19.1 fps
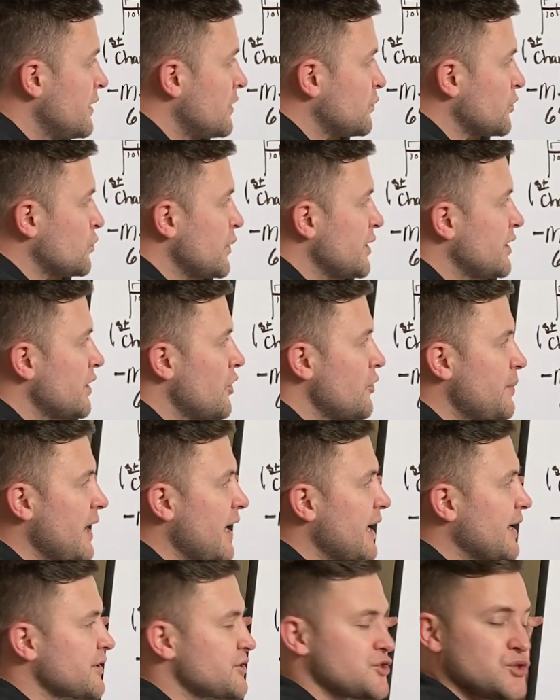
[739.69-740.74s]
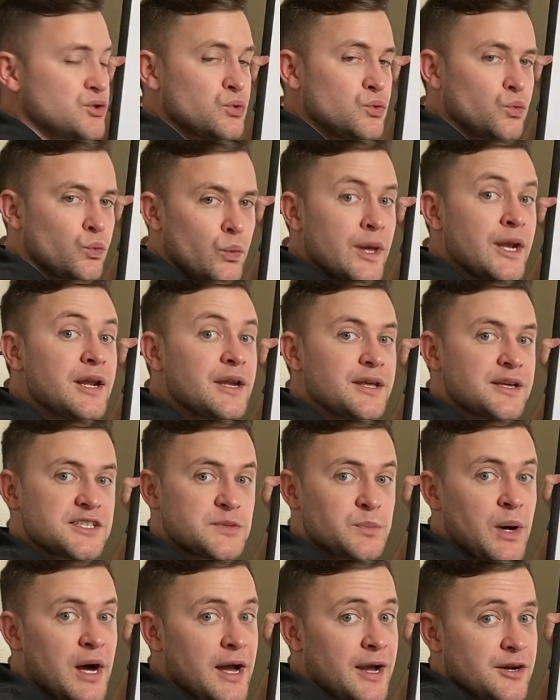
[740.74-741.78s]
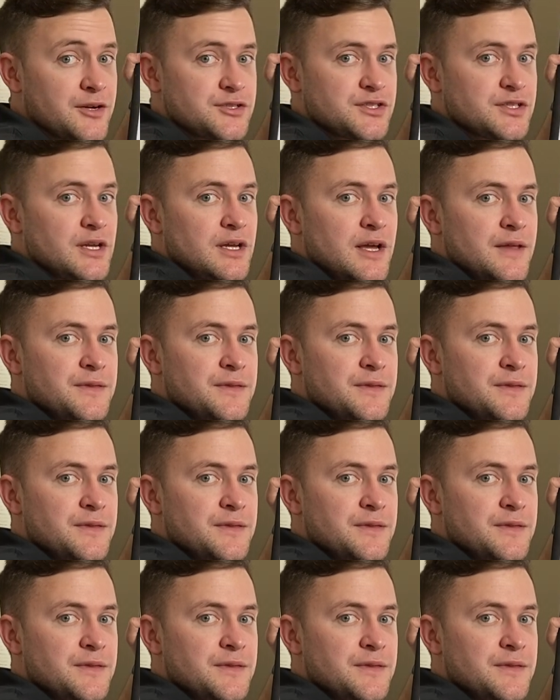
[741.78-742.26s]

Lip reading: When we go back to when it expires,